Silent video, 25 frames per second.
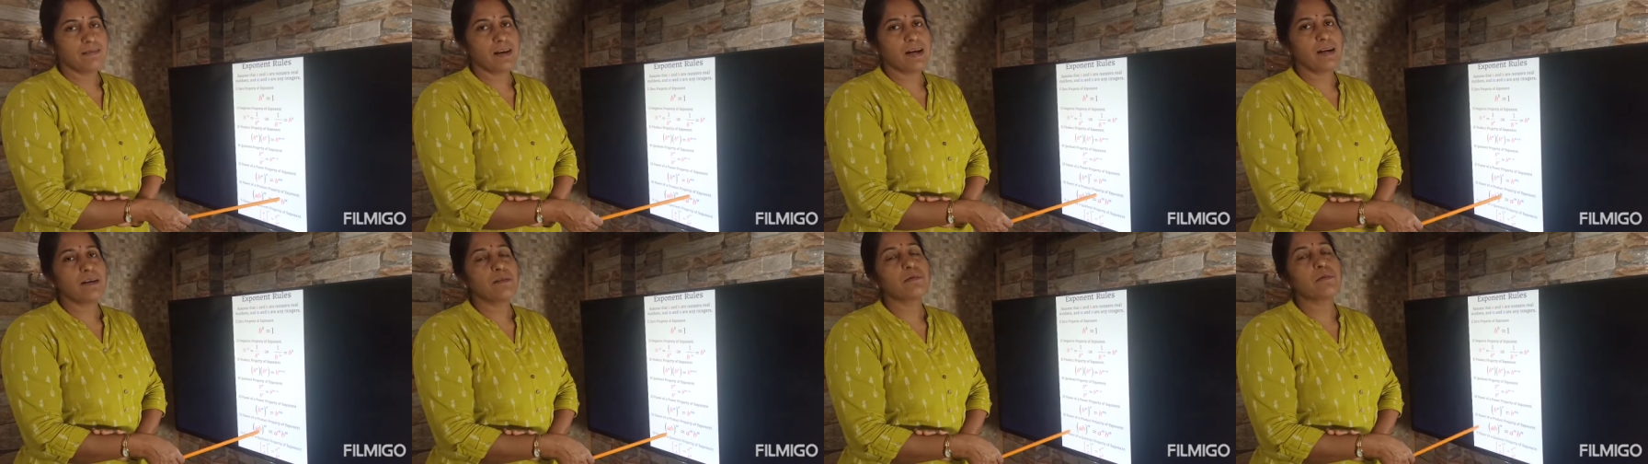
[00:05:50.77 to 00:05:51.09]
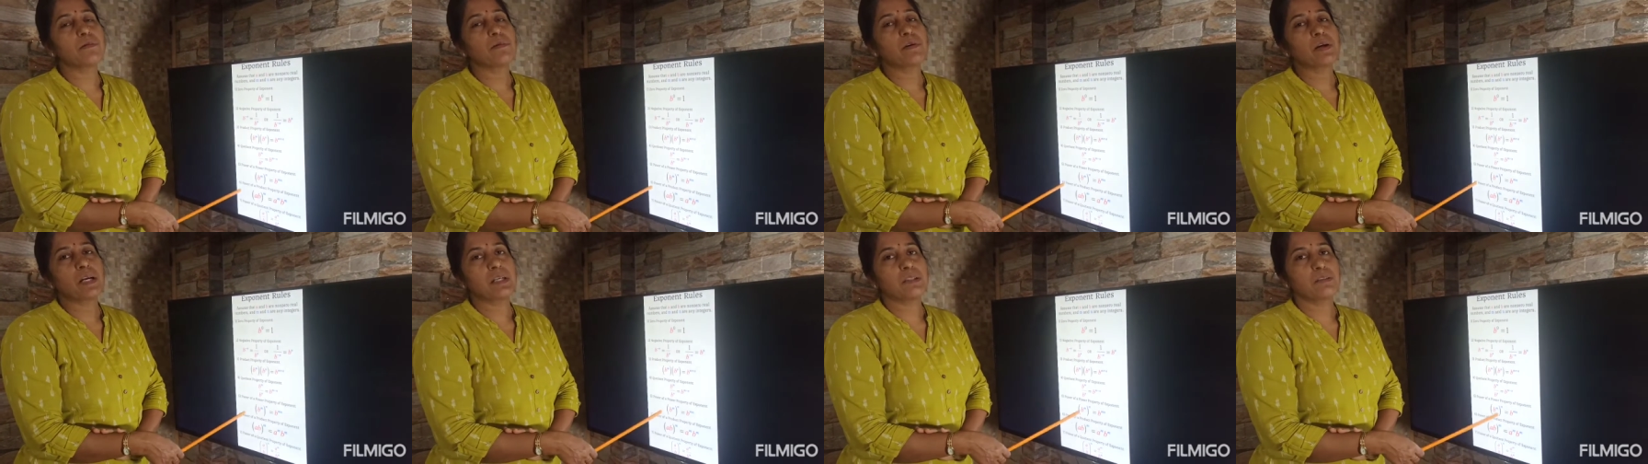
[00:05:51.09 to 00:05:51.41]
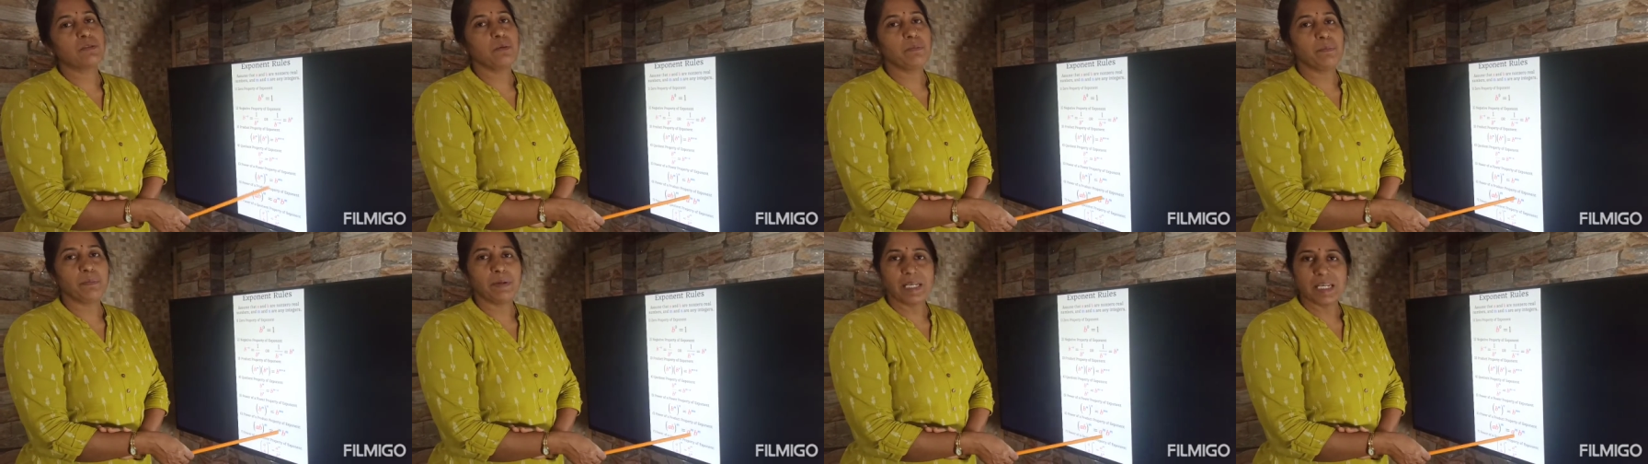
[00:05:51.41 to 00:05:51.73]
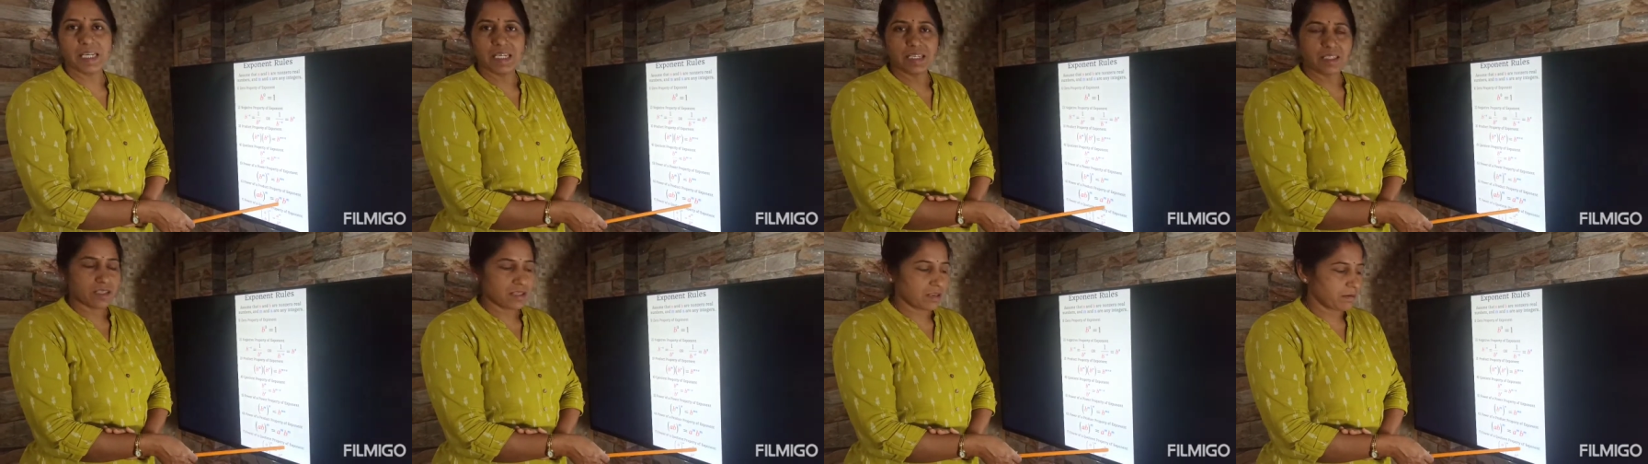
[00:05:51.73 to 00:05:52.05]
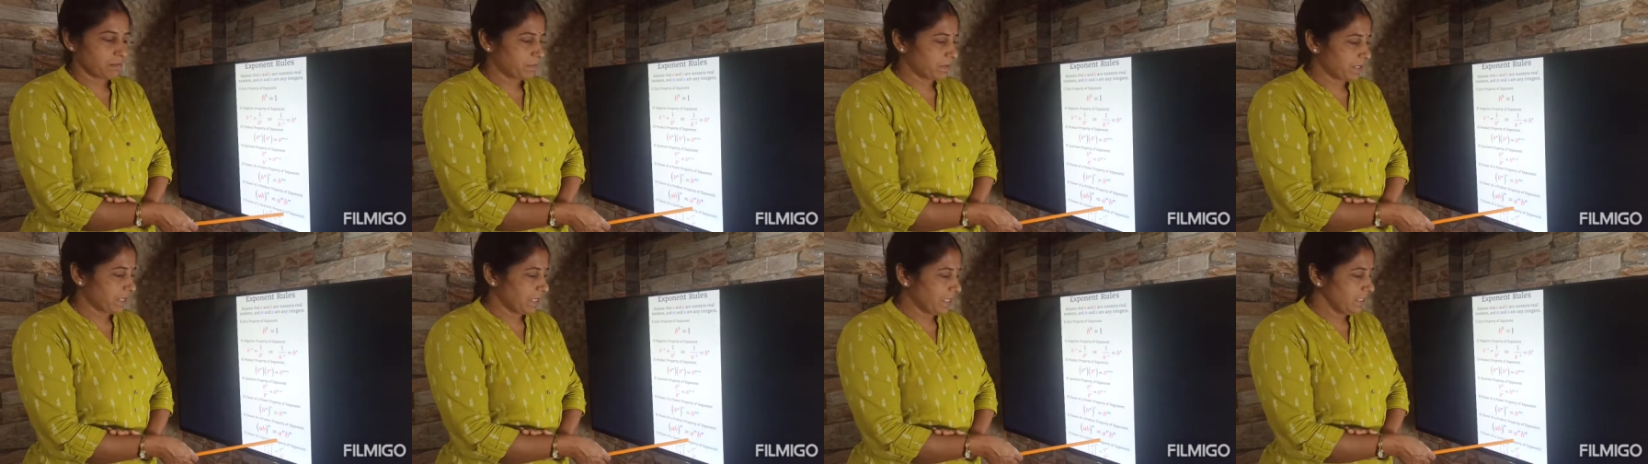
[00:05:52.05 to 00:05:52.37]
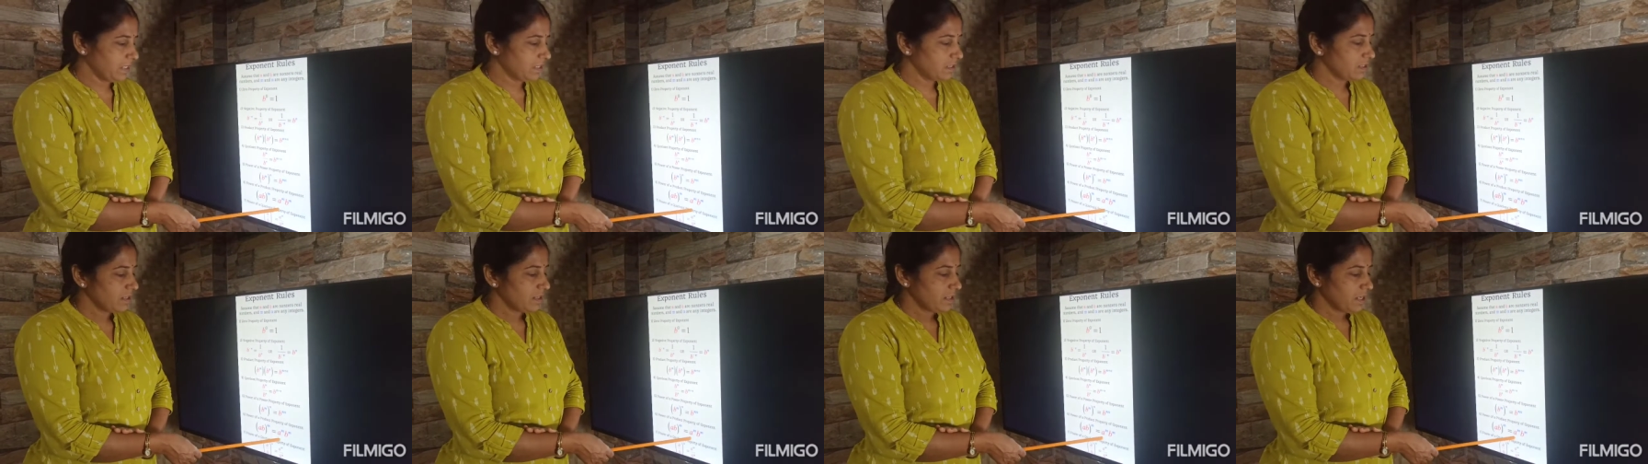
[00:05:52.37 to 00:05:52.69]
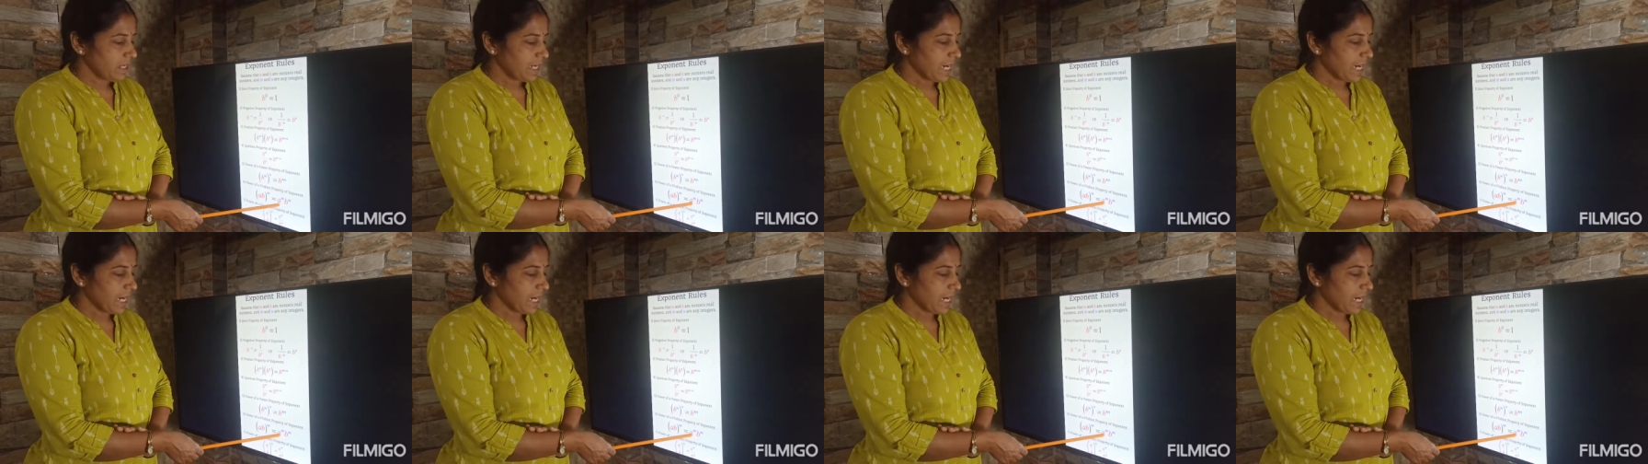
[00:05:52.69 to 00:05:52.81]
that we have to make it separate.